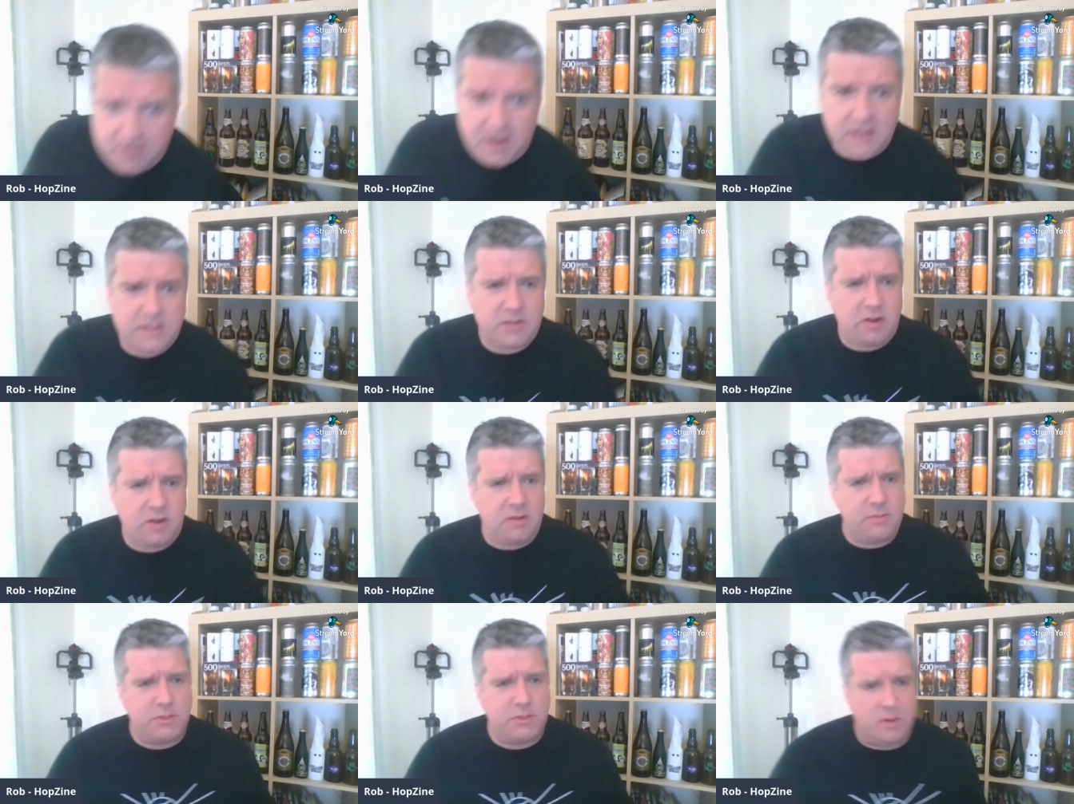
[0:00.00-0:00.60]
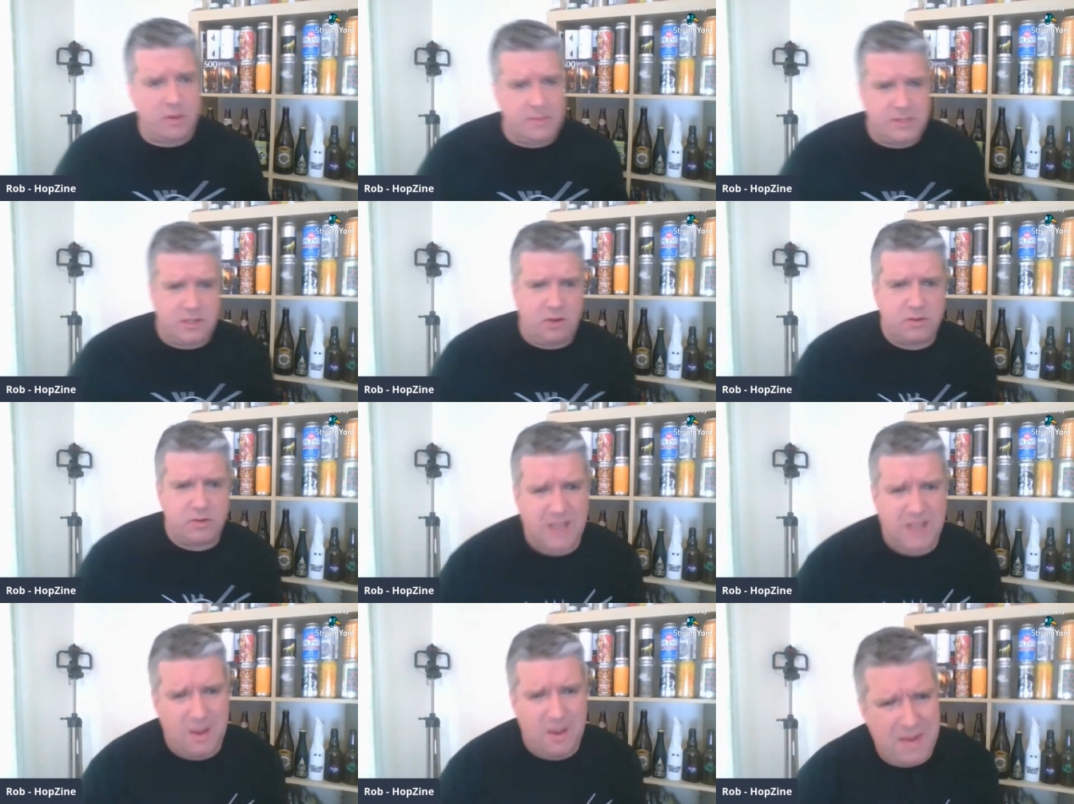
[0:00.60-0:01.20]
find, sorry, I'm sorting my
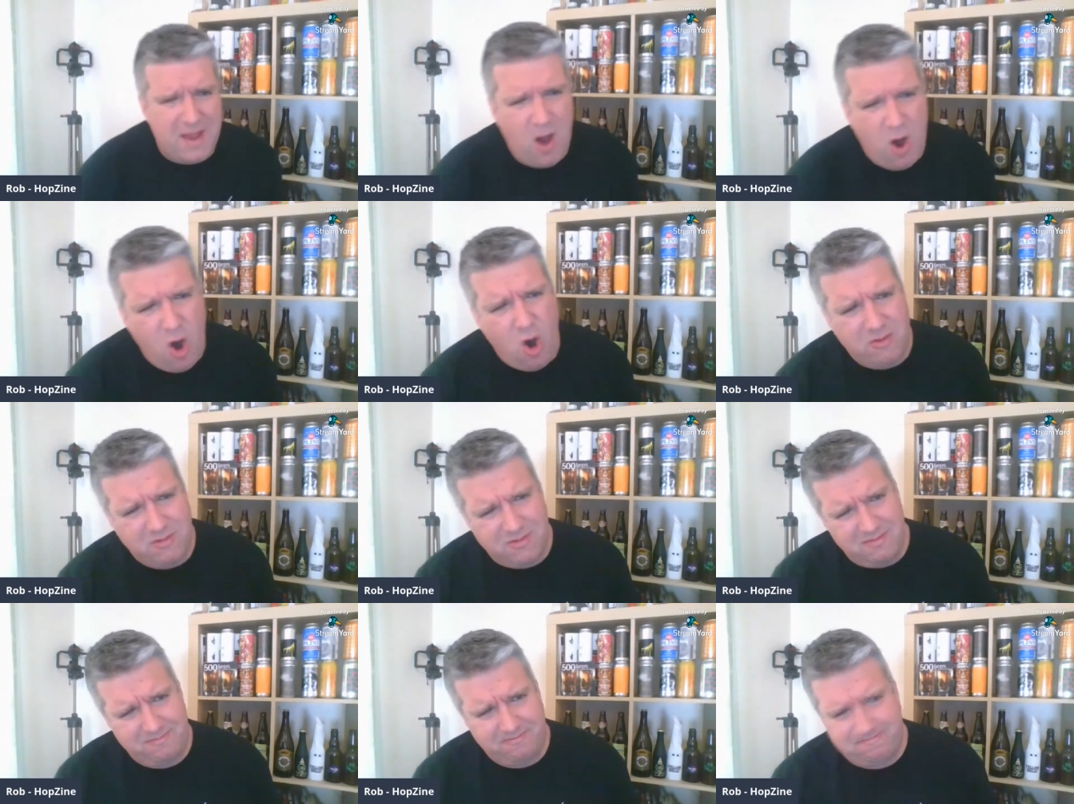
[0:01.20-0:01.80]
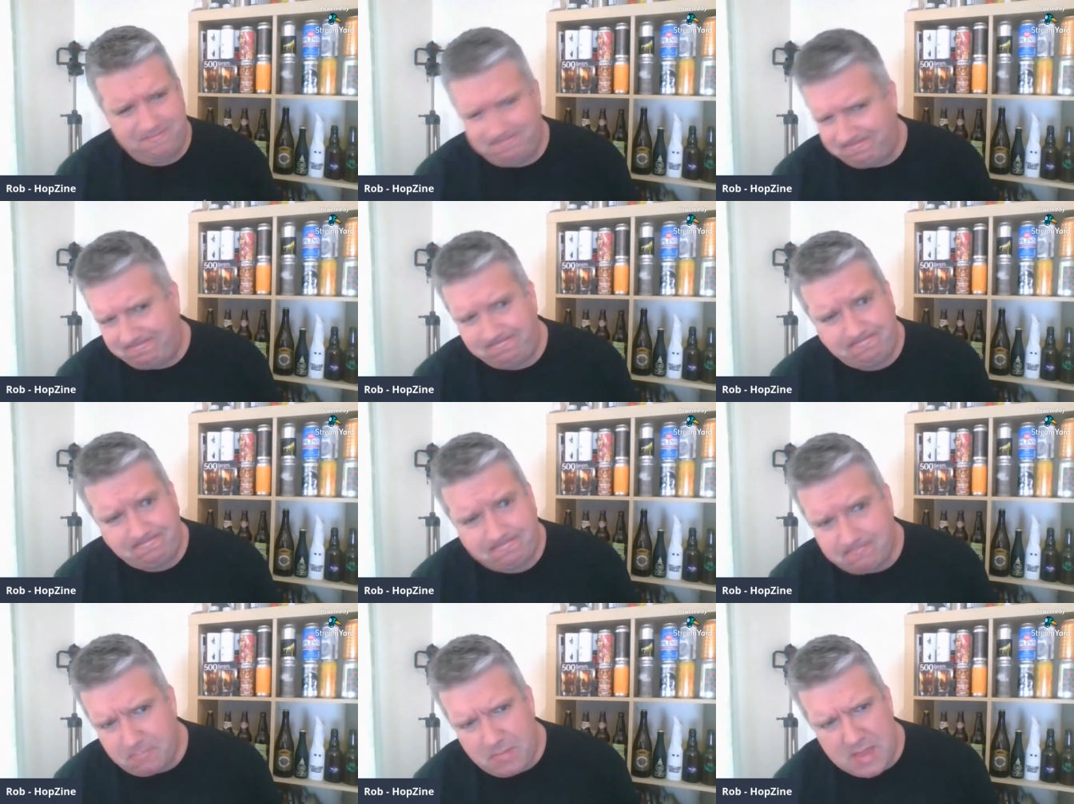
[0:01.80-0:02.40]
socks out a bit hot.
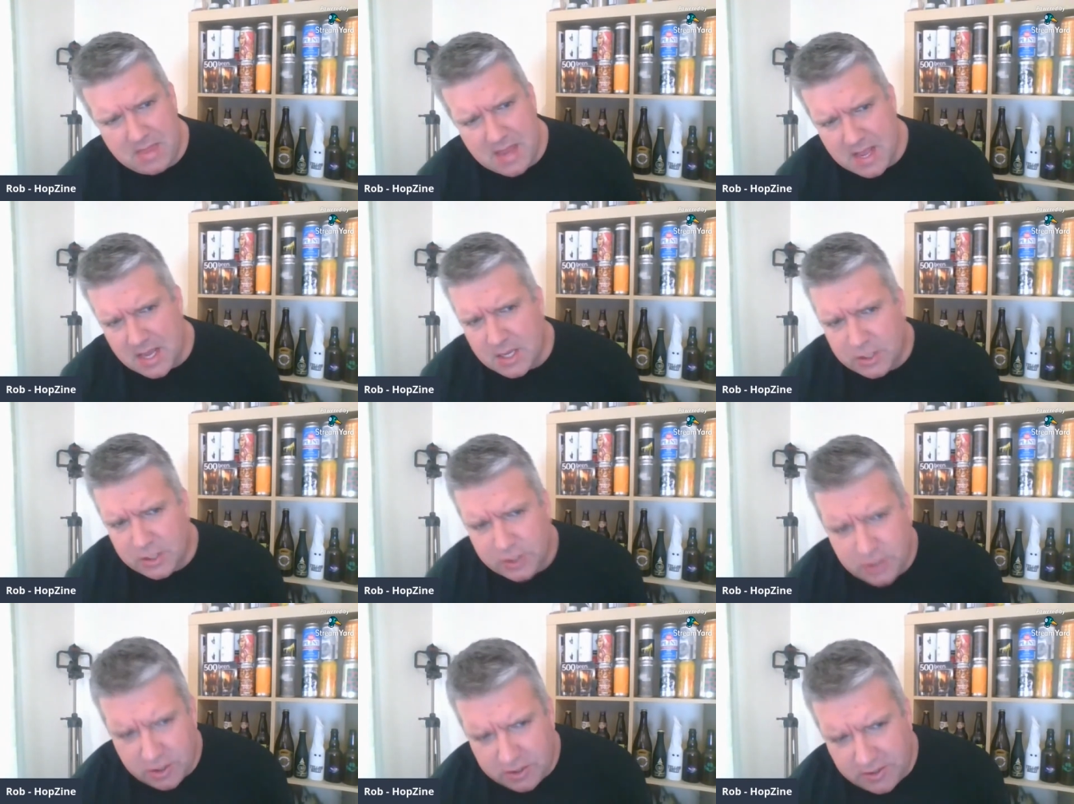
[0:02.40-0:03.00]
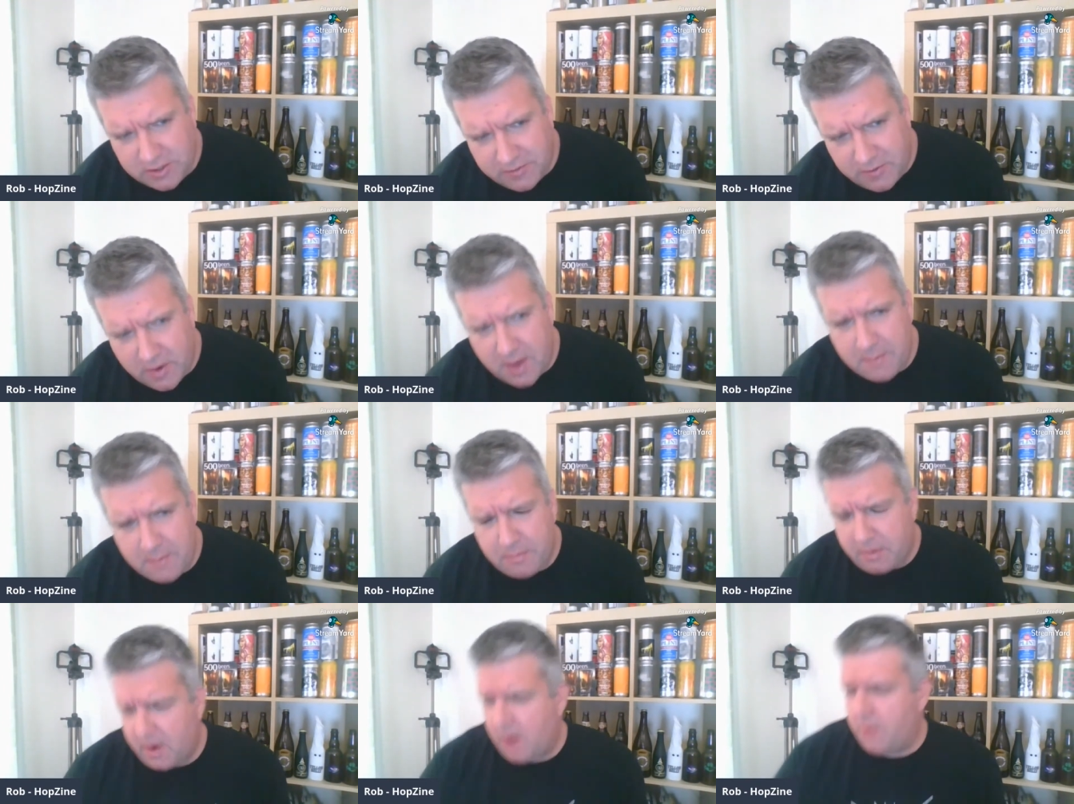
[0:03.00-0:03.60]
Such a
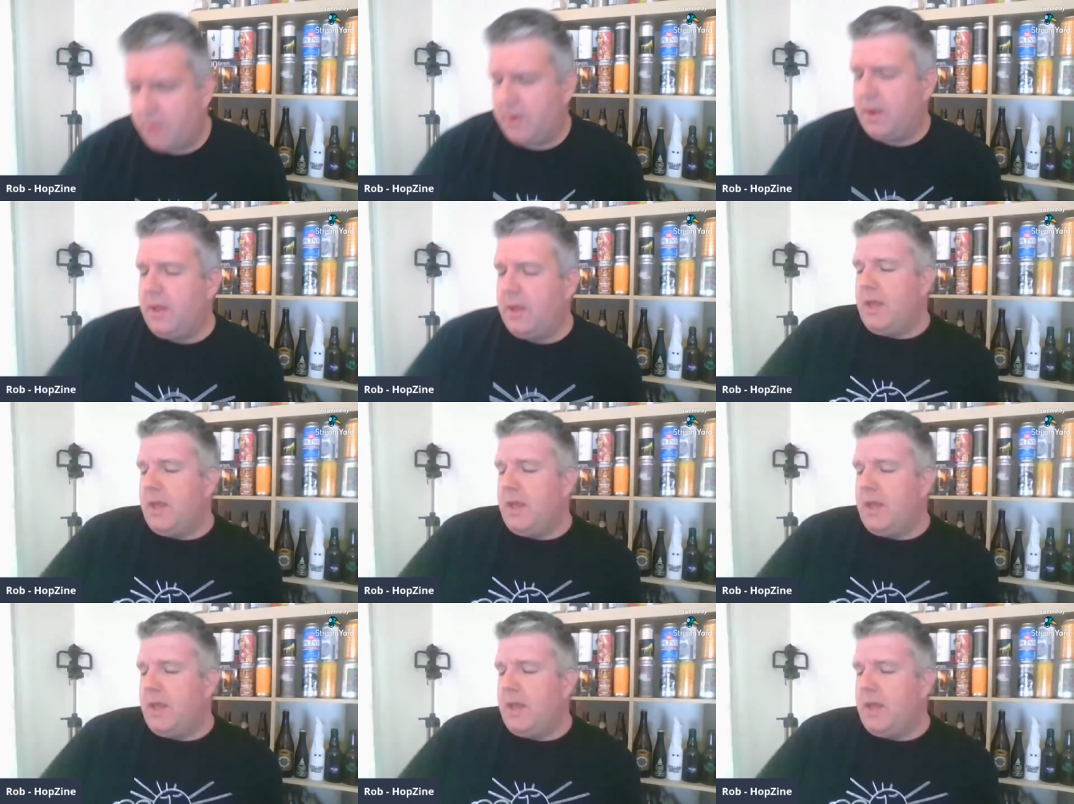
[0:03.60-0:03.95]
fucking pro.